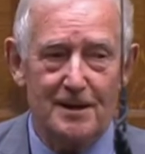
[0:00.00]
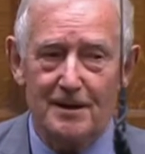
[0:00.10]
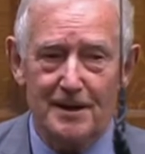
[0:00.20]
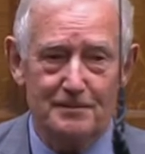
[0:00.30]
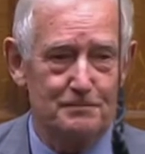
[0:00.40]

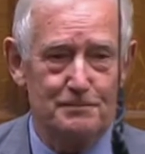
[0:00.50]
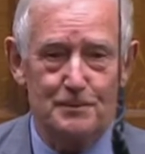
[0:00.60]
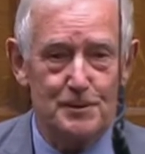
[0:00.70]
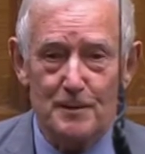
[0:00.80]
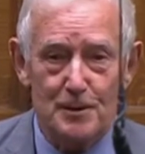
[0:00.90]
I
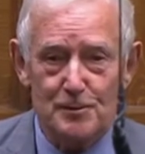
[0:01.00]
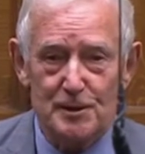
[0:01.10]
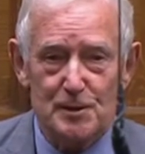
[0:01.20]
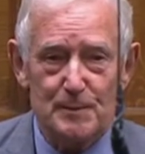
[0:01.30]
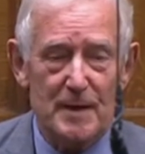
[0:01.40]
was most
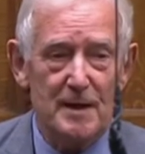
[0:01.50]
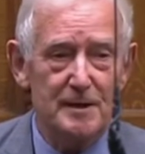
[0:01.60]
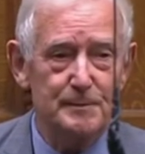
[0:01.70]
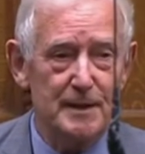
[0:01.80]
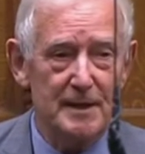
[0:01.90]

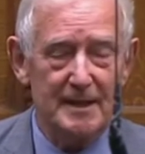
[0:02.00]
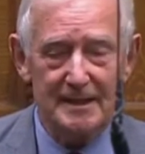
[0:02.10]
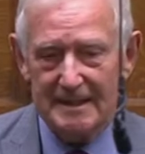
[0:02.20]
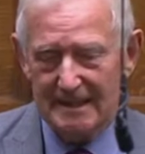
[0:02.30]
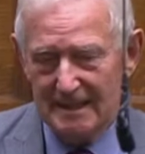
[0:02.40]
inspired by.